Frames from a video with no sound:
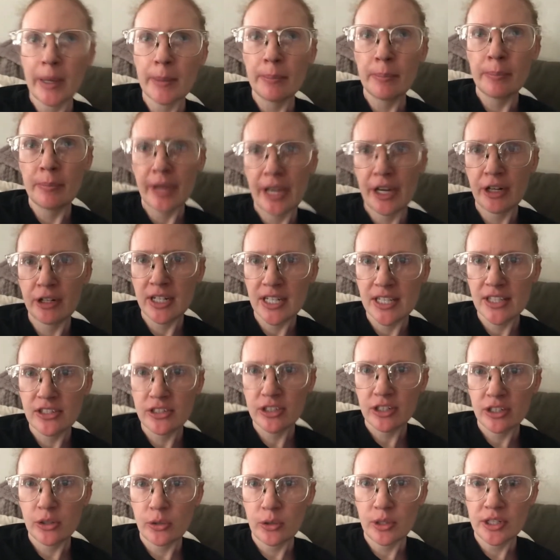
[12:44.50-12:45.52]
parents
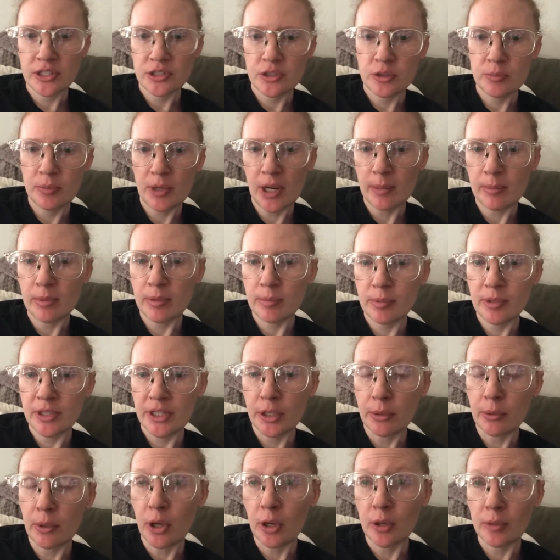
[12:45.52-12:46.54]
are going to probably
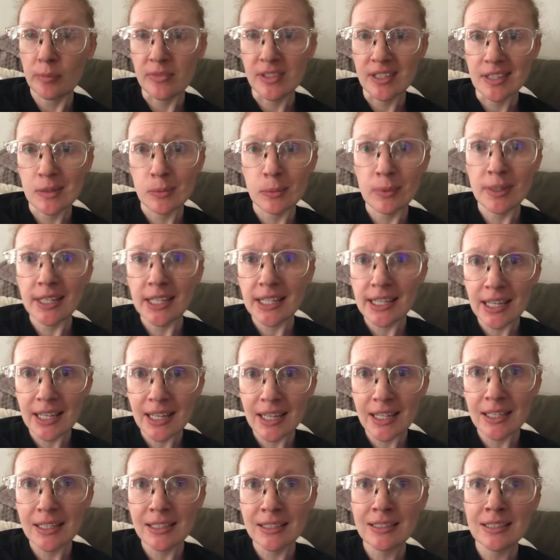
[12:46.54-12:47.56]
go home this
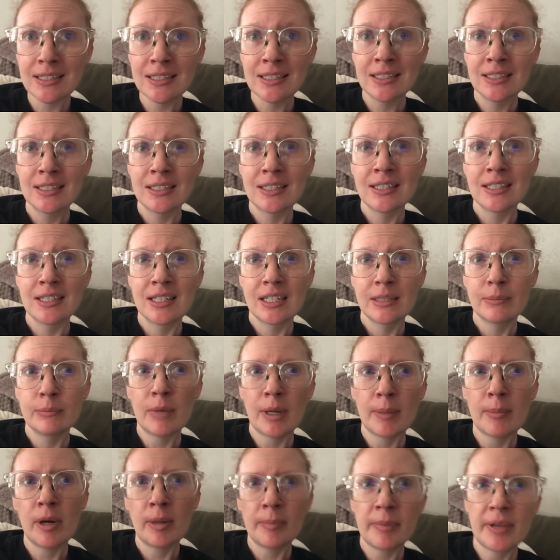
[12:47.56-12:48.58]
weekend. My
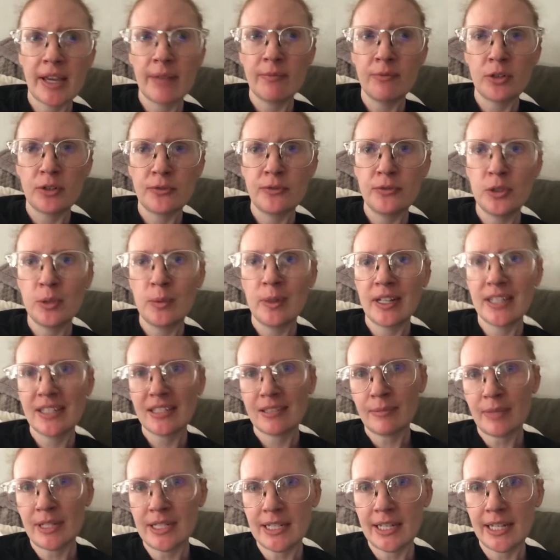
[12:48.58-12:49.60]
mom came for a few weeks and
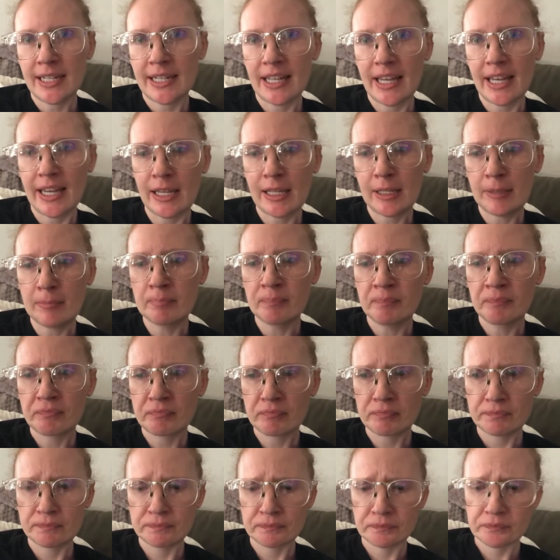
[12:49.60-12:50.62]
my dad came.
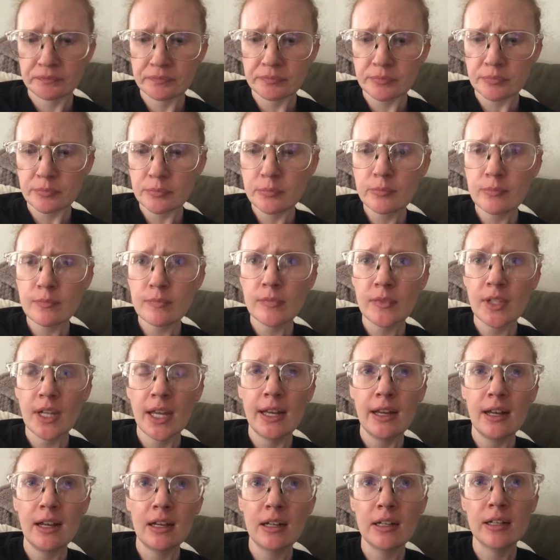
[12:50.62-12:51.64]

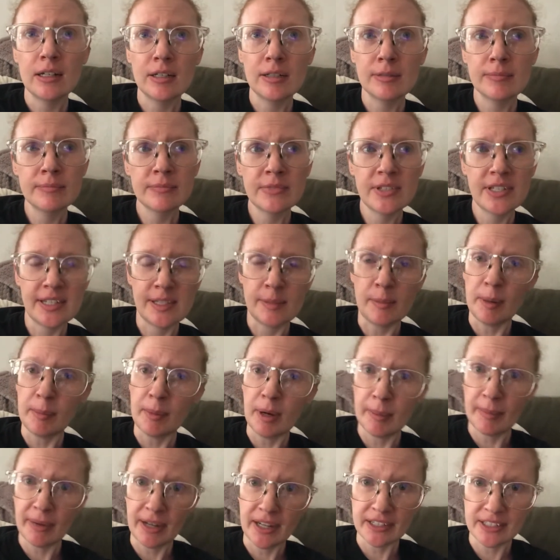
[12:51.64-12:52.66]
Since my
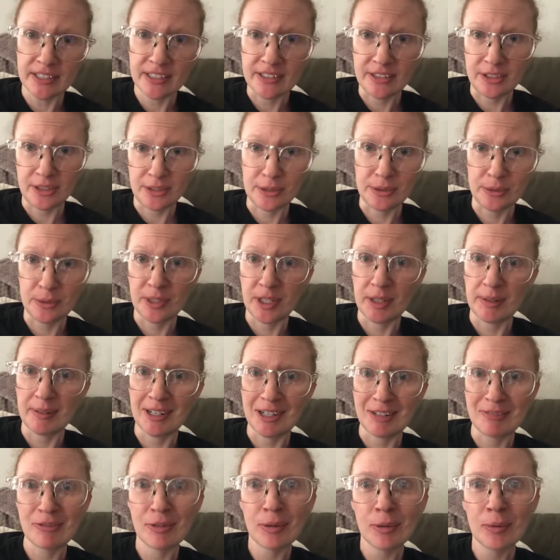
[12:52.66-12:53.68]
mom had to get ready
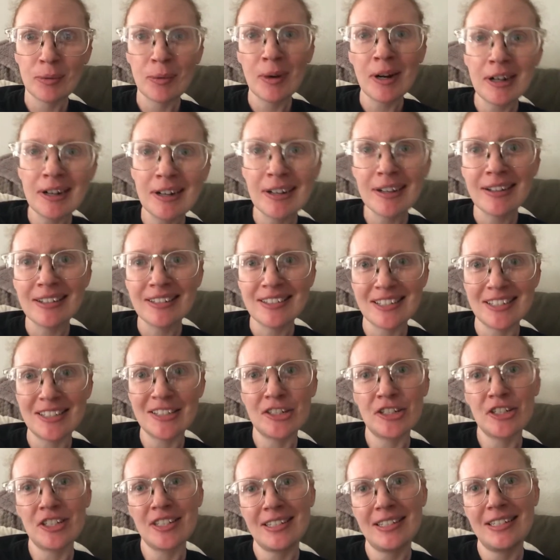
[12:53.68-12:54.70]
for work since
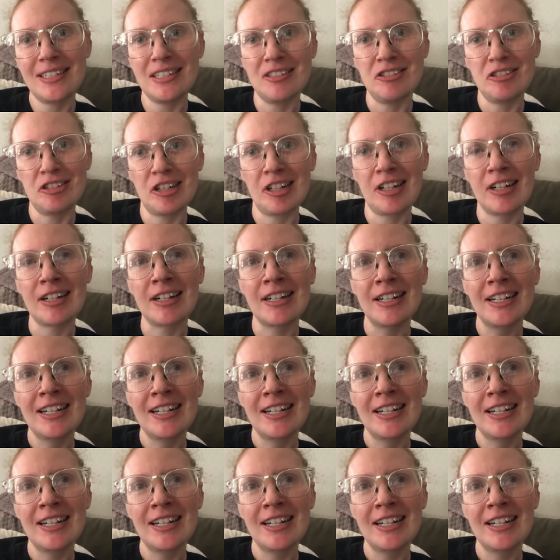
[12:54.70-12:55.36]
she's a teacher,